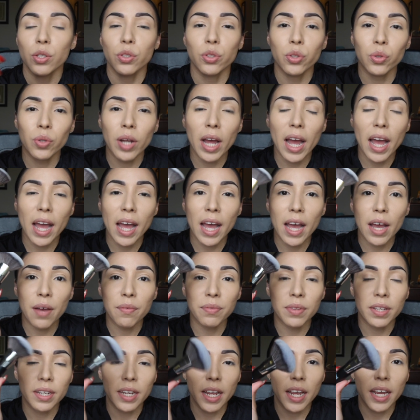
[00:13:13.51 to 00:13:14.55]
do not
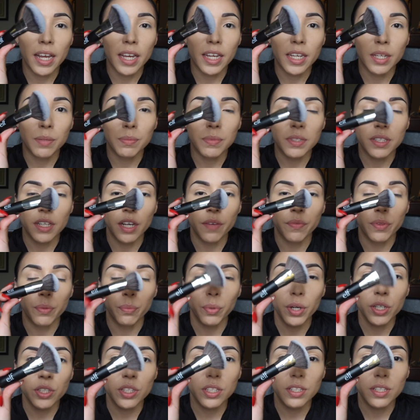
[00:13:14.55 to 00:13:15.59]
have the names of the
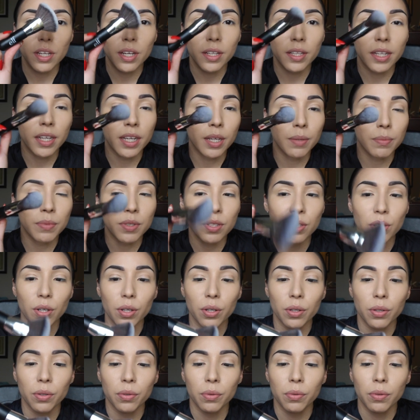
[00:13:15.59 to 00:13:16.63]
brushes on them,
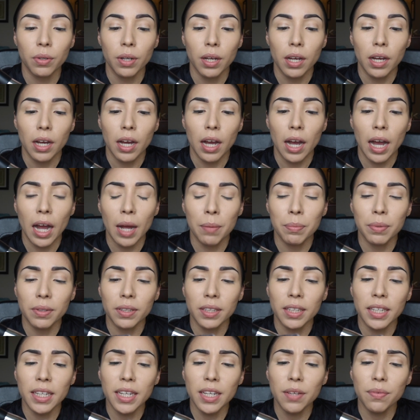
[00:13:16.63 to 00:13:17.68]
so I
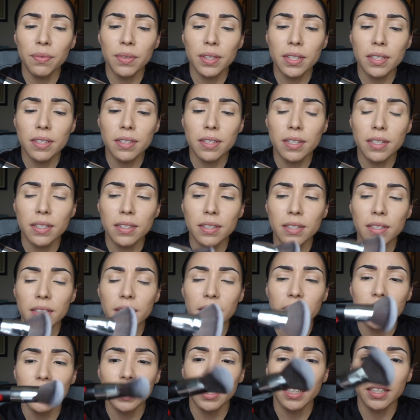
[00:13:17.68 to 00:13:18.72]
believe this is
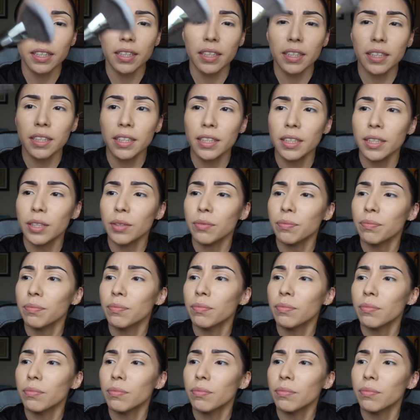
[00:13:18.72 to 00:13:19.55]
the